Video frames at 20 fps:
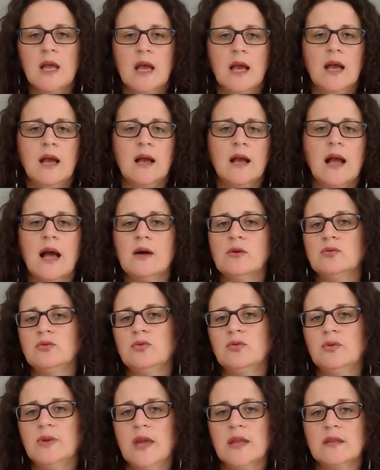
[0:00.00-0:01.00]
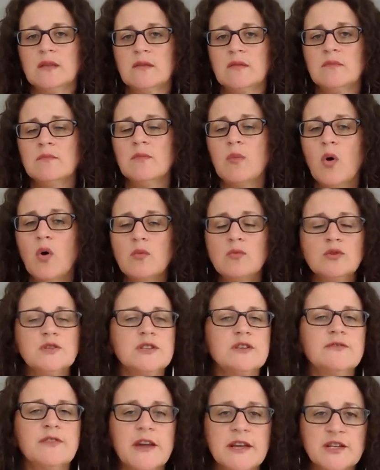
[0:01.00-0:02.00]
how to get more
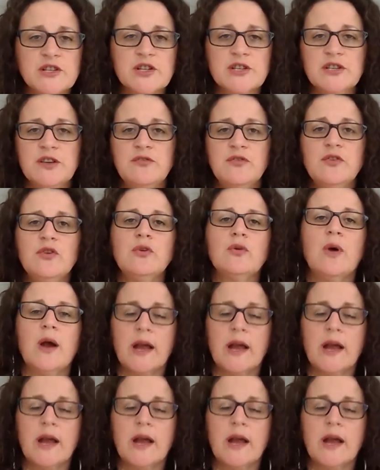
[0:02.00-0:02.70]
motivation if you